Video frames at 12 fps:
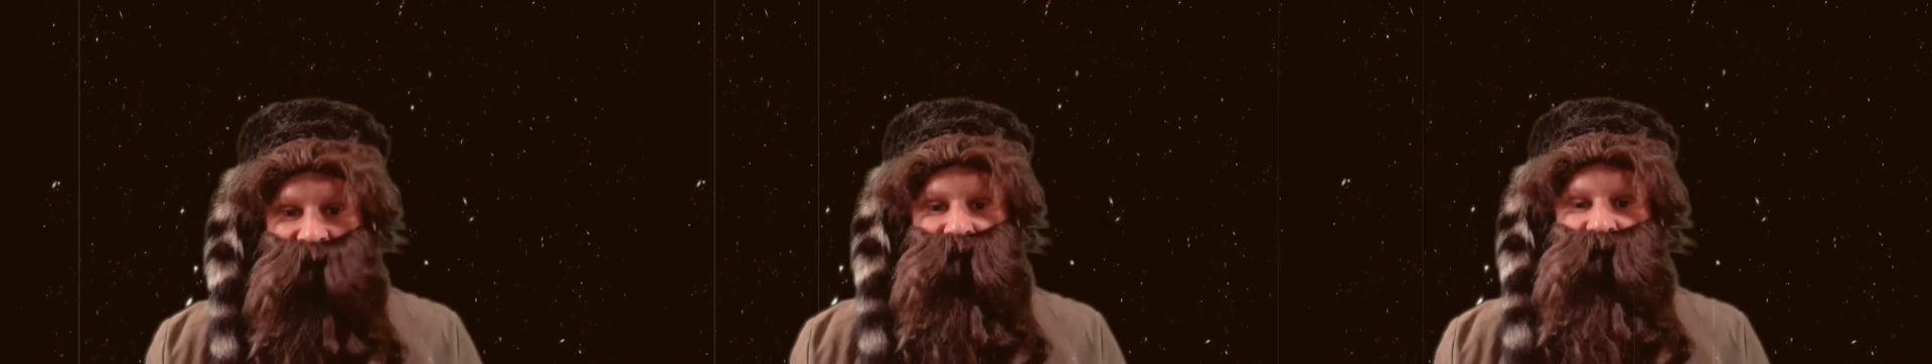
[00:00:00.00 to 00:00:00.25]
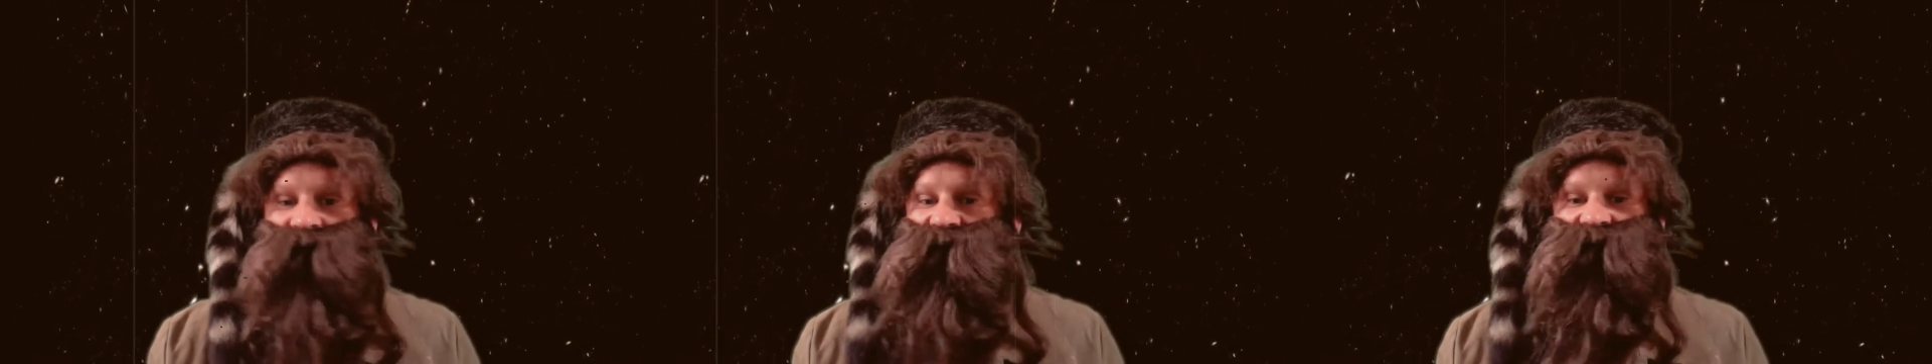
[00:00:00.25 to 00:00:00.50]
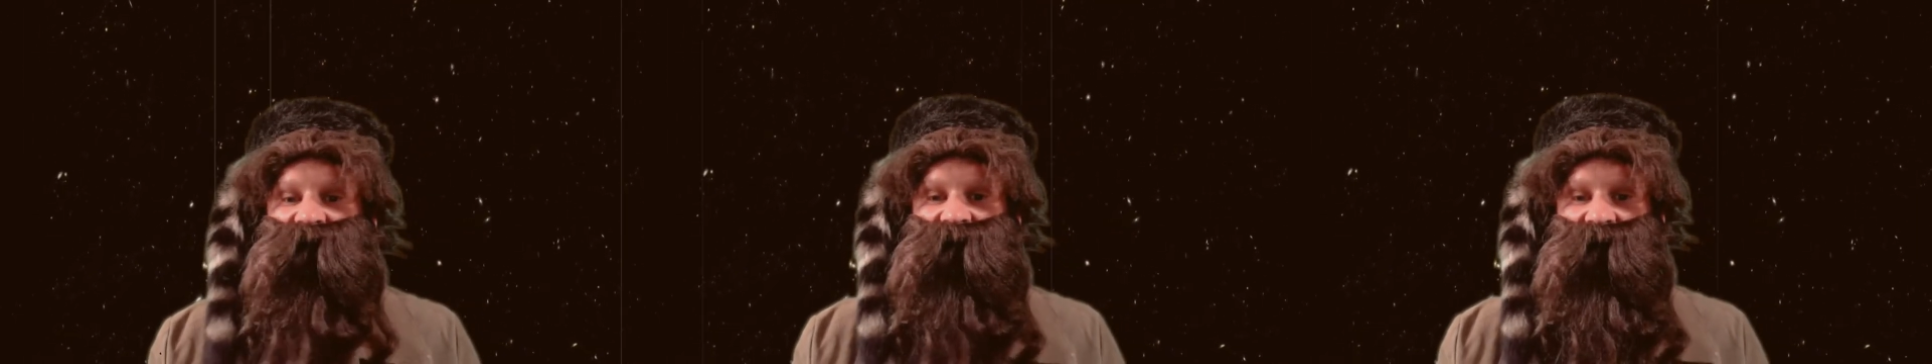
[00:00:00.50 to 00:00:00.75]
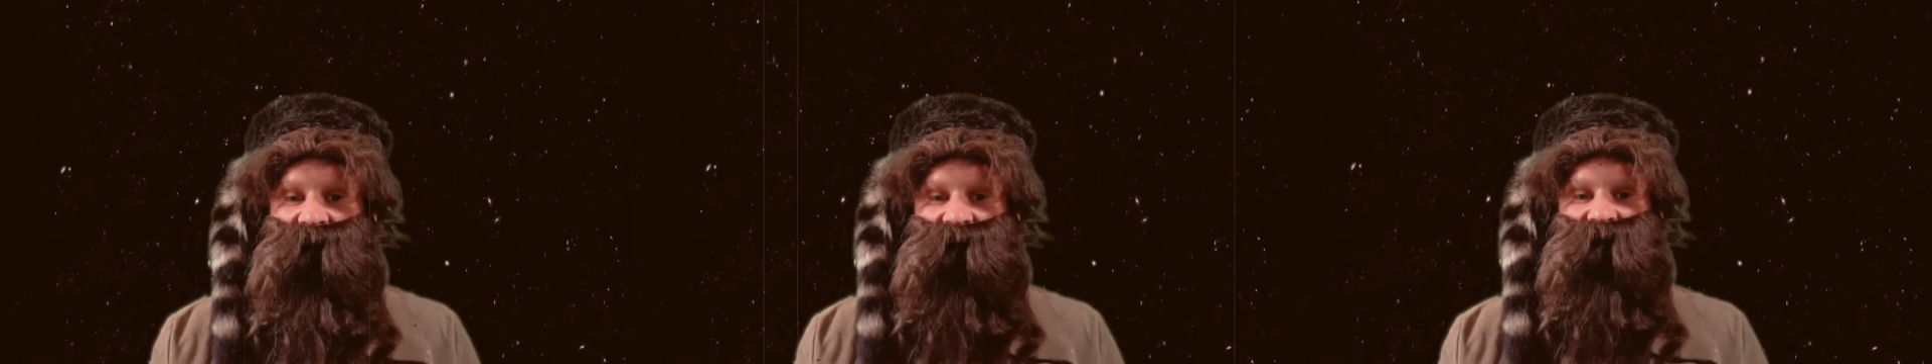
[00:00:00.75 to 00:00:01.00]
because I
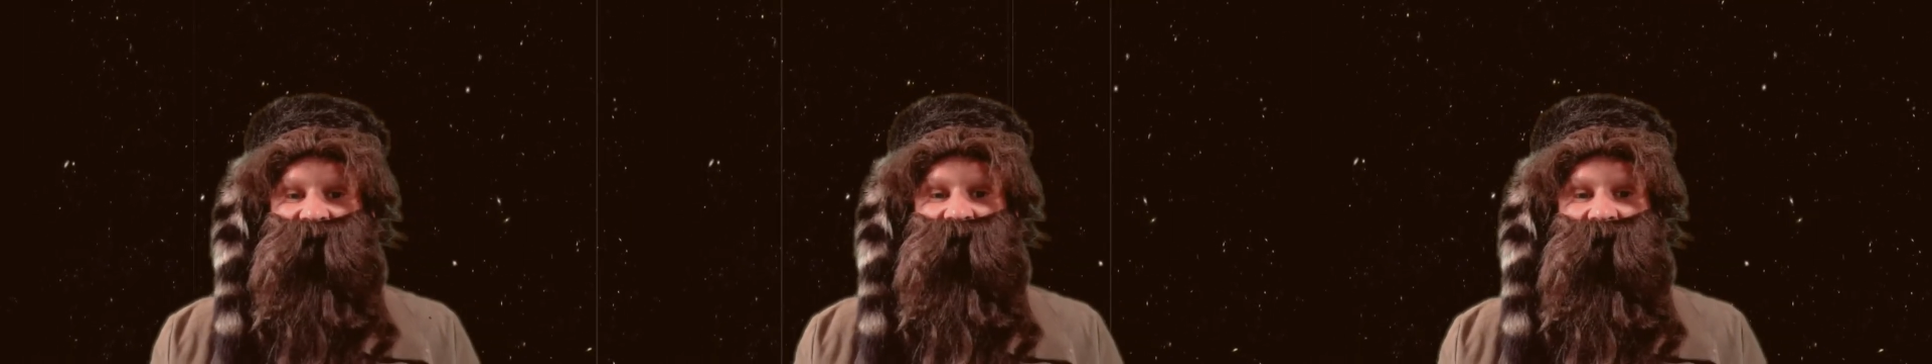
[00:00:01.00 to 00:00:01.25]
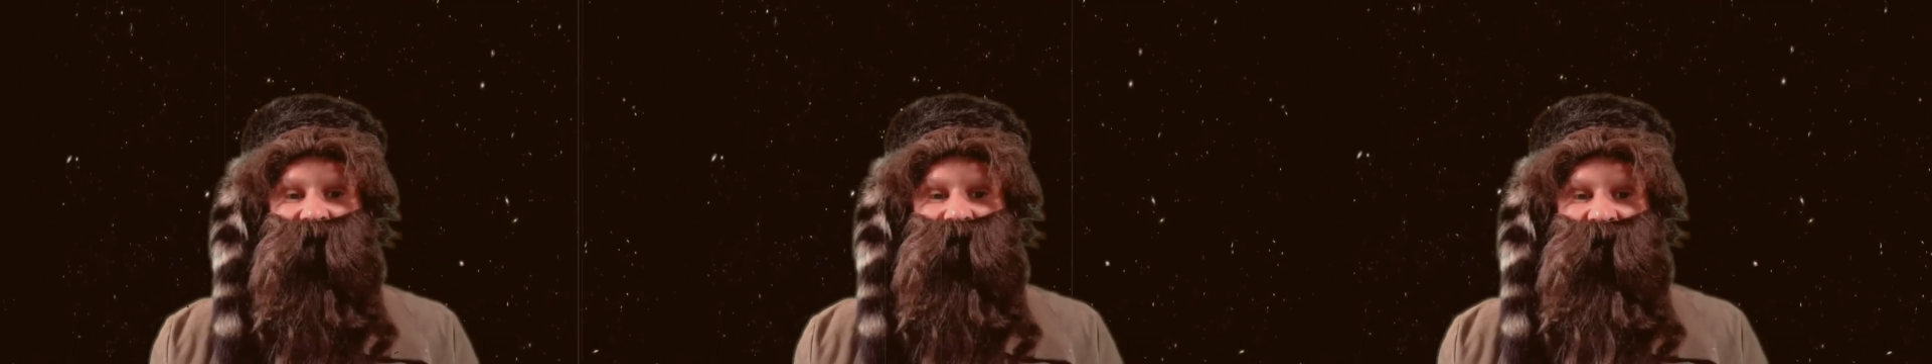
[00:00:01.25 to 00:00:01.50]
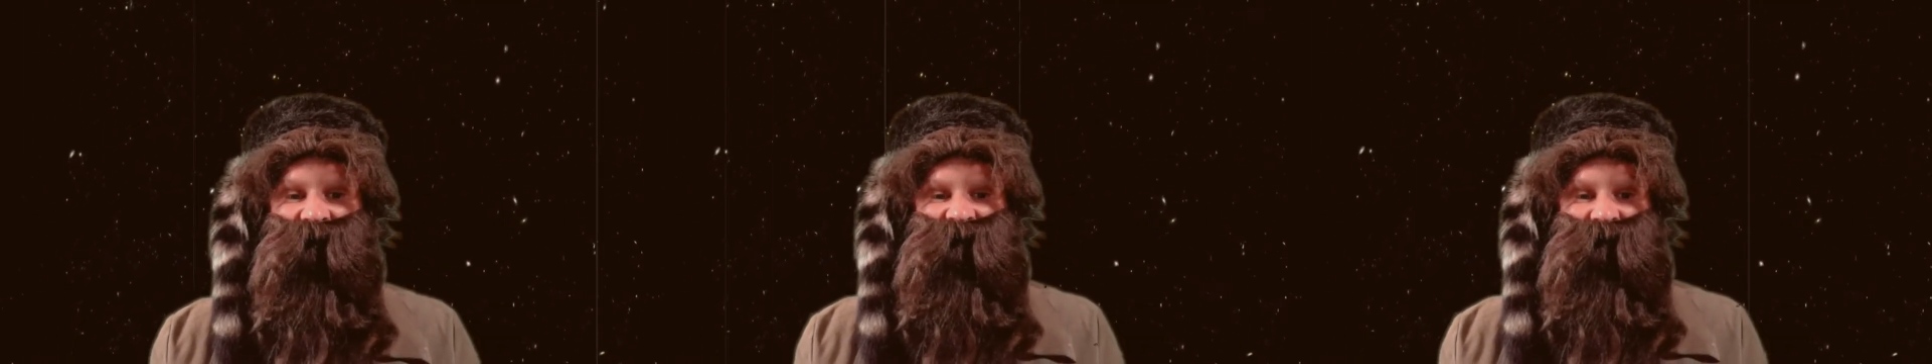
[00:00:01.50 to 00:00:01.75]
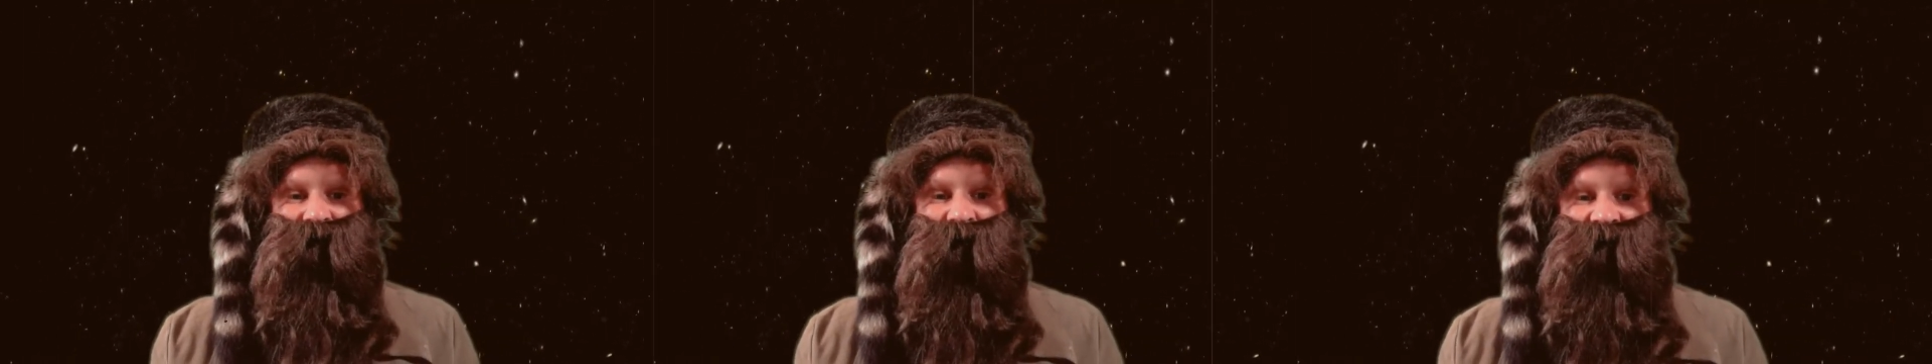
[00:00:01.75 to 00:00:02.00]
hike around my
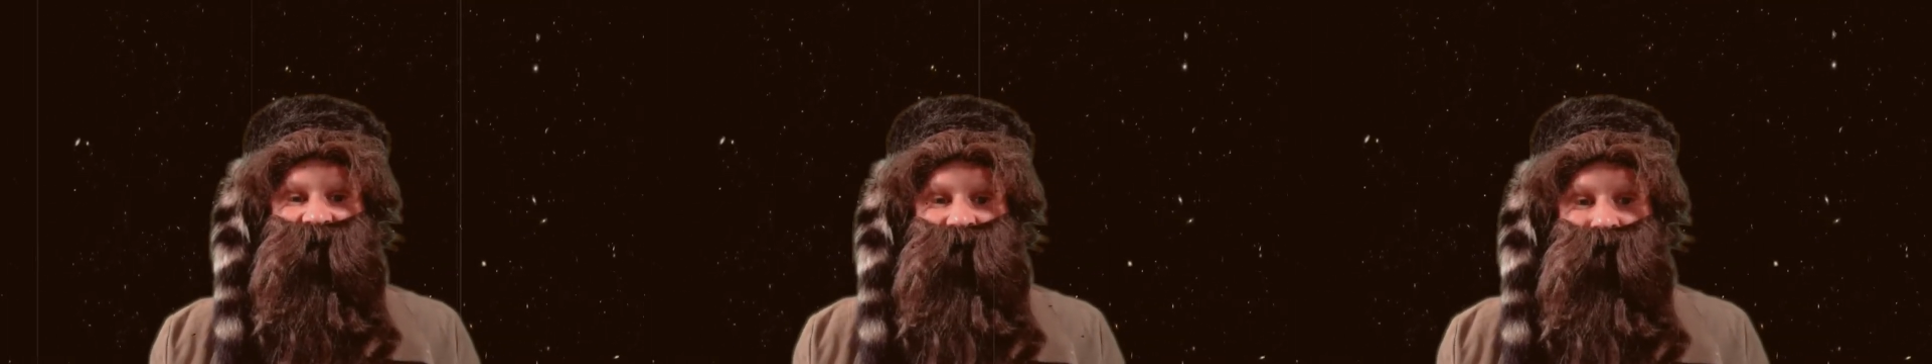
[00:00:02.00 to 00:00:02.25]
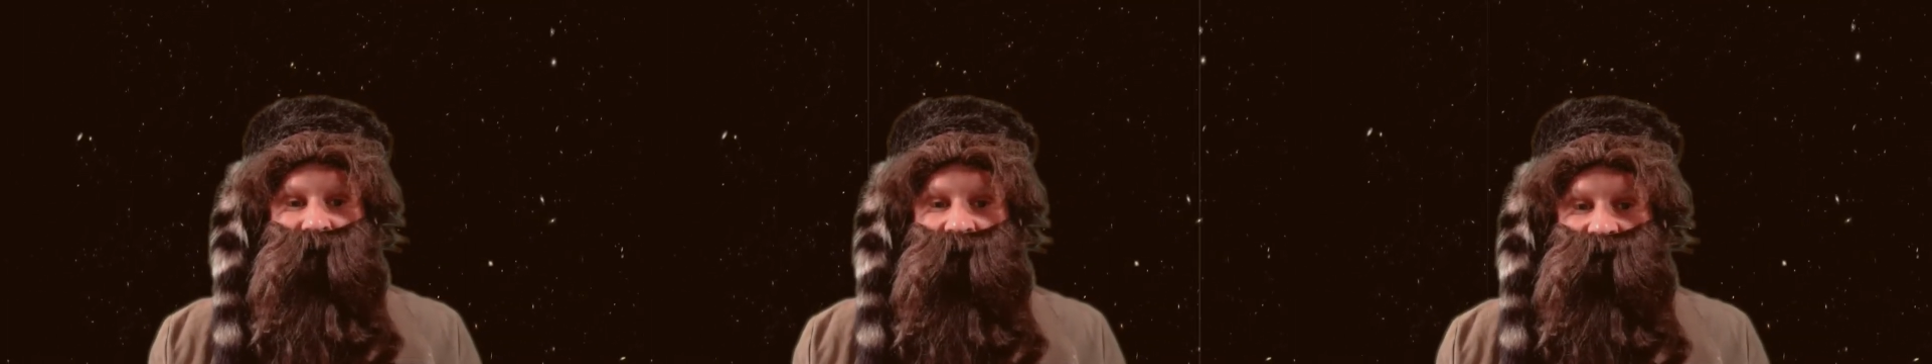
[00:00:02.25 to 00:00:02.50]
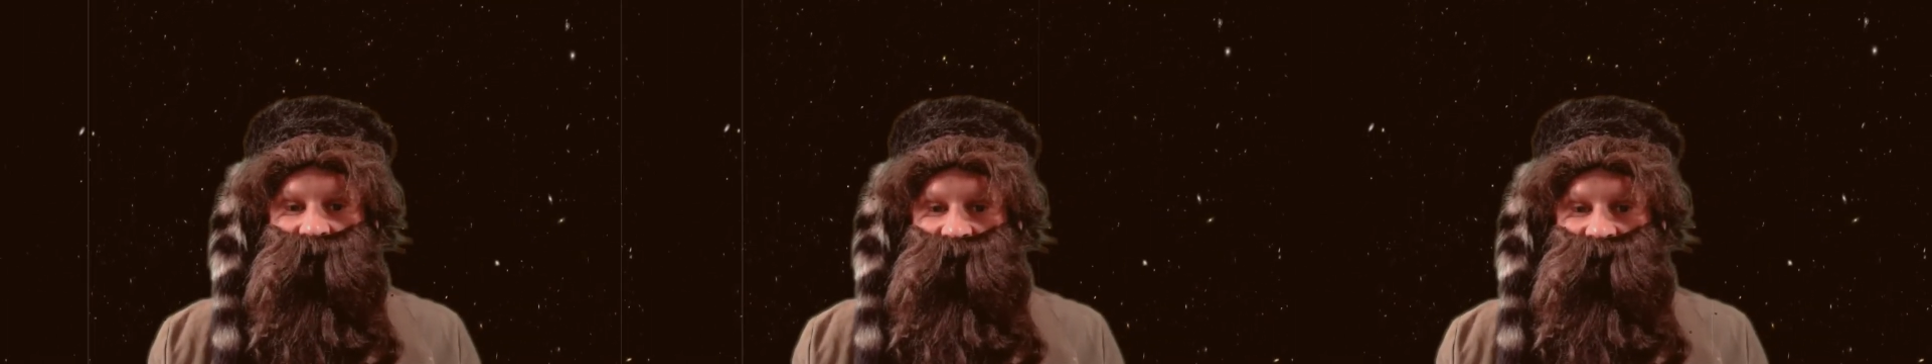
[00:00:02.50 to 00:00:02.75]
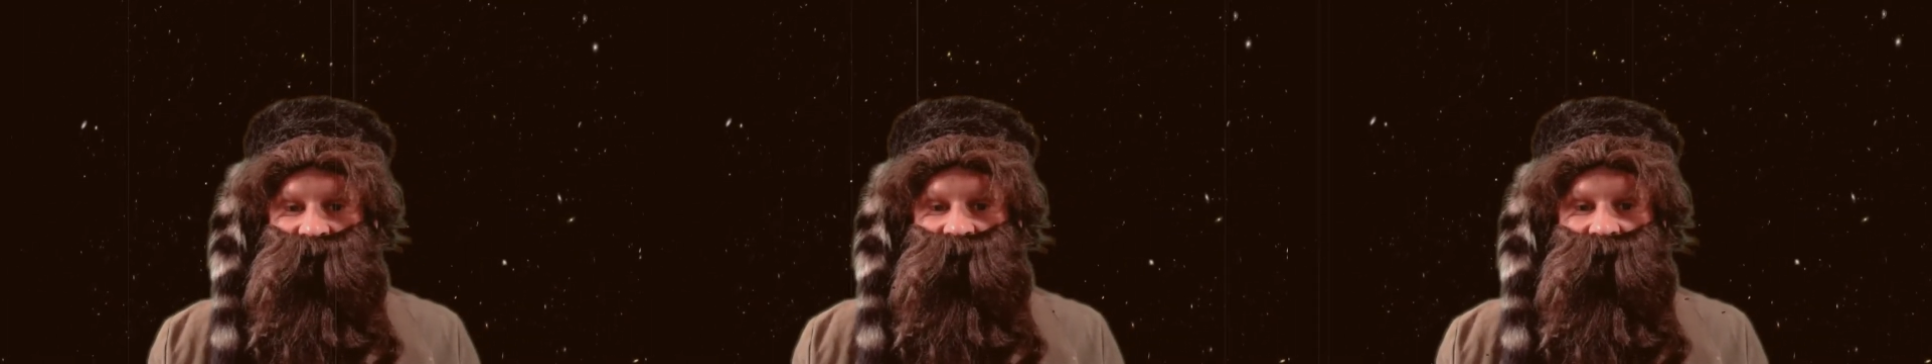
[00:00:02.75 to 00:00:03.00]
space
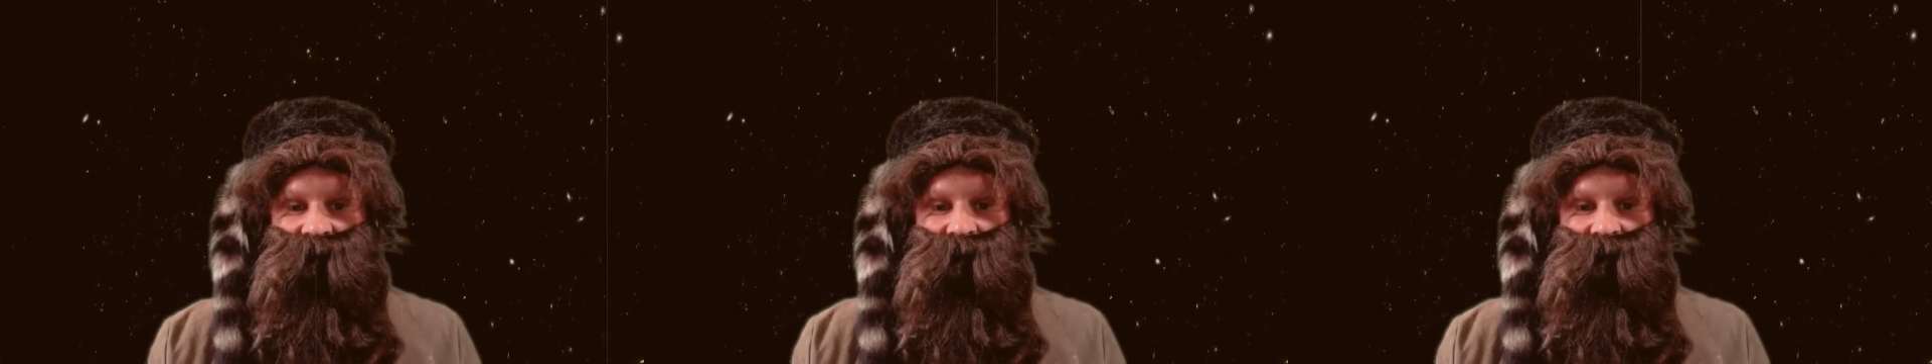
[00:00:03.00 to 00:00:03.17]
mountain